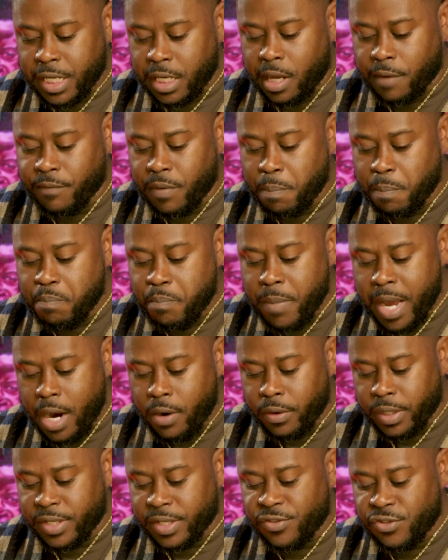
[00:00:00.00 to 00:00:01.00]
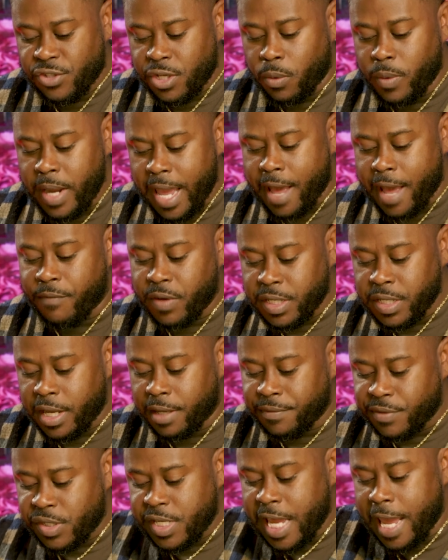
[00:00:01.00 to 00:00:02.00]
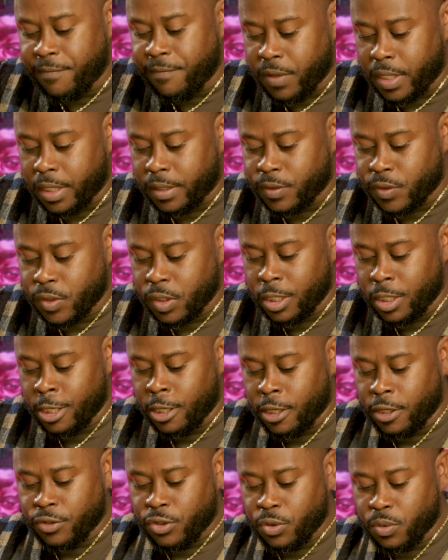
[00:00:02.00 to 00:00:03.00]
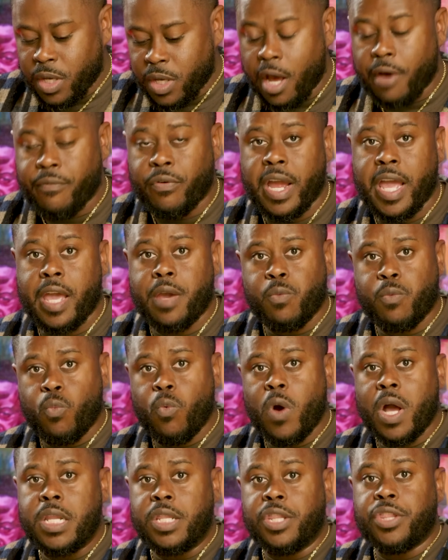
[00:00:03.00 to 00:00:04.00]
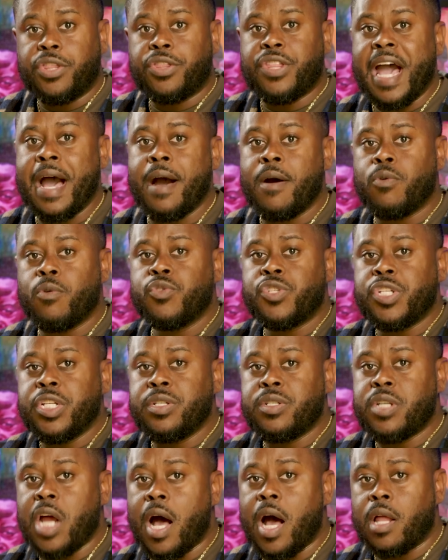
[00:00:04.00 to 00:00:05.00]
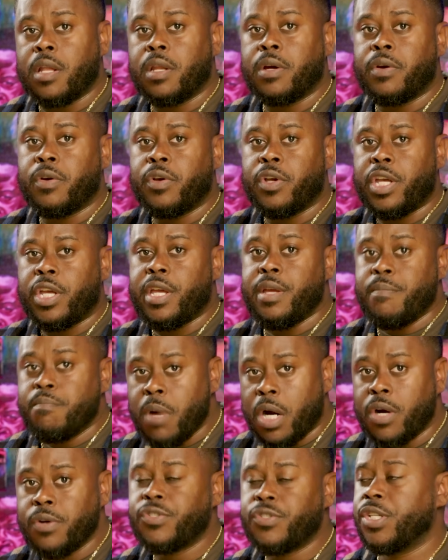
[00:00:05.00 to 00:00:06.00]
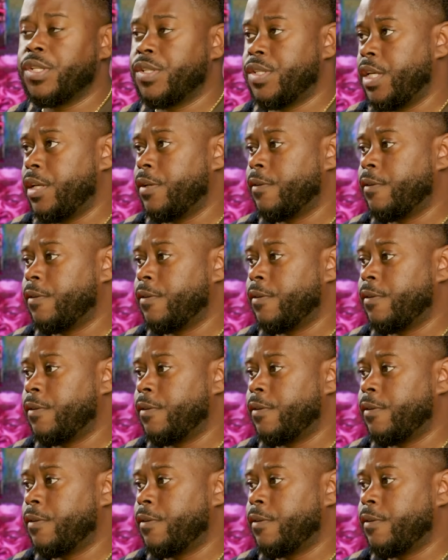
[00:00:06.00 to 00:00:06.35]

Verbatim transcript: of Americans don't have enough savings to cover a $1,000 emergency.